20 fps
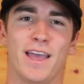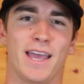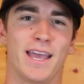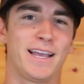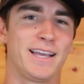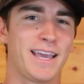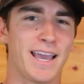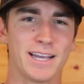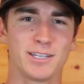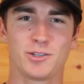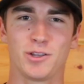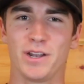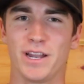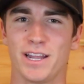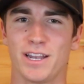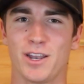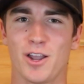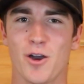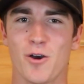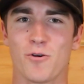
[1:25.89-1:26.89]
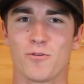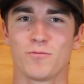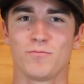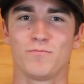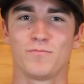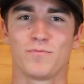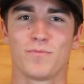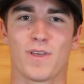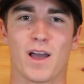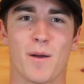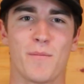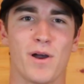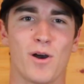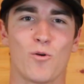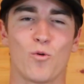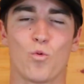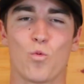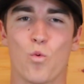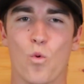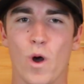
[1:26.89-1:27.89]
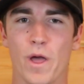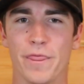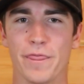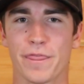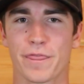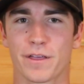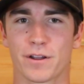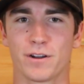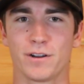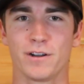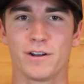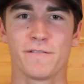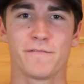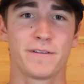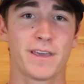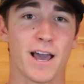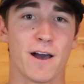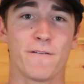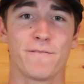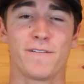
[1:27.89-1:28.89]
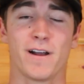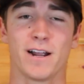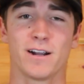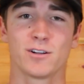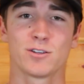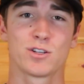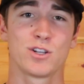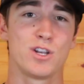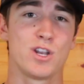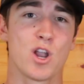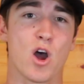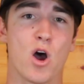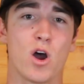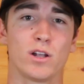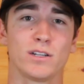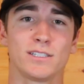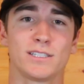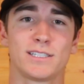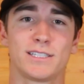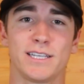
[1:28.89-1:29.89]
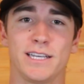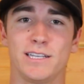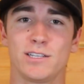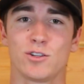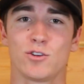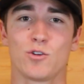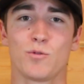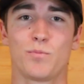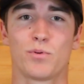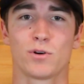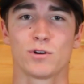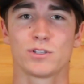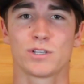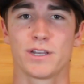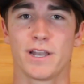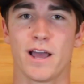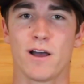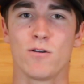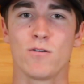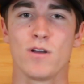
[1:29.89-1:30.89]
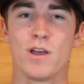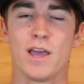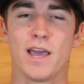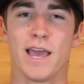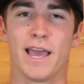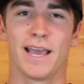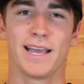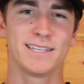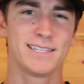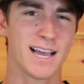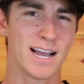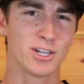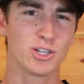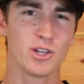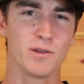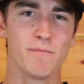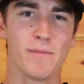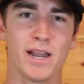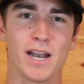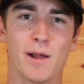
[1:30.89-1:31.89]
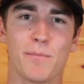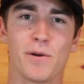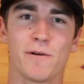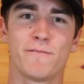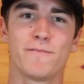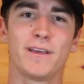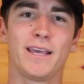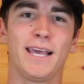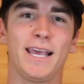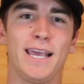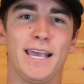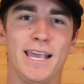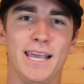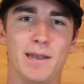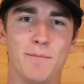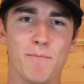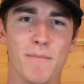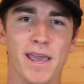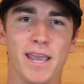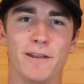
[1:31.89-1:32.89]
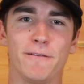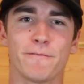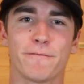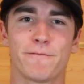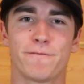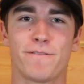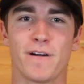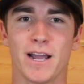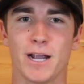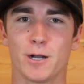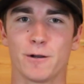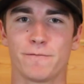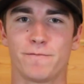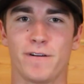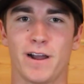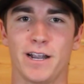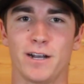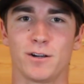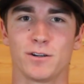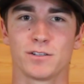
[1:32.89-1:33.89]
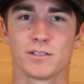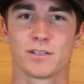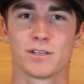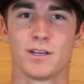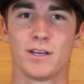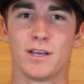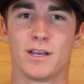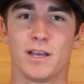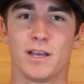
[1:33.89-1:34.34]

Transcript: In case you didn't know, about one third of CAL FIRE's non-seasonal personnel is actually made up of inmate firefighters.